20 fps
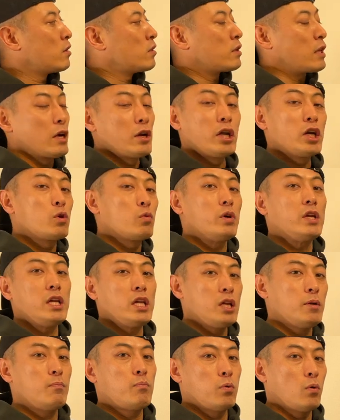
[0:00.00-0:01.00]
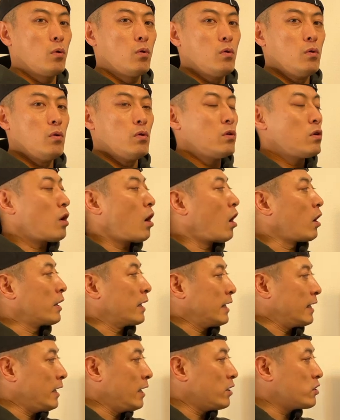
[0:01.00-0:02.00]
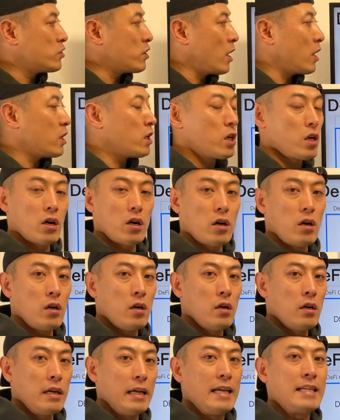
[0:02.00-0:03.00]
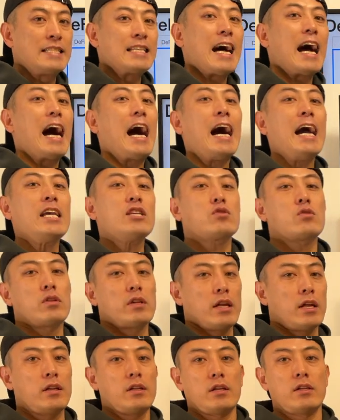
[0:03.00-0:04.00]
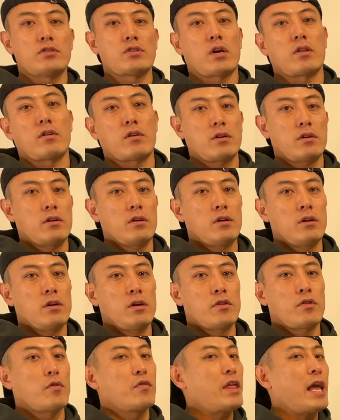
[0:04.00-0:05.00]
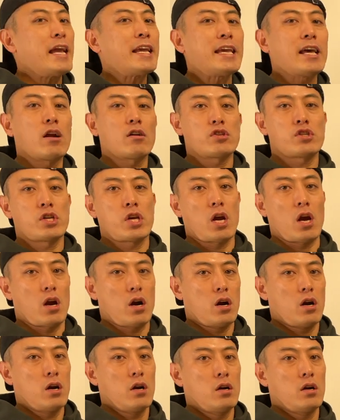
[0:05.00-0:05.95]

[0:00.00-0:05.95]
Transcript: The liquidity pool on each chain here is isolated each other, so they cannot share.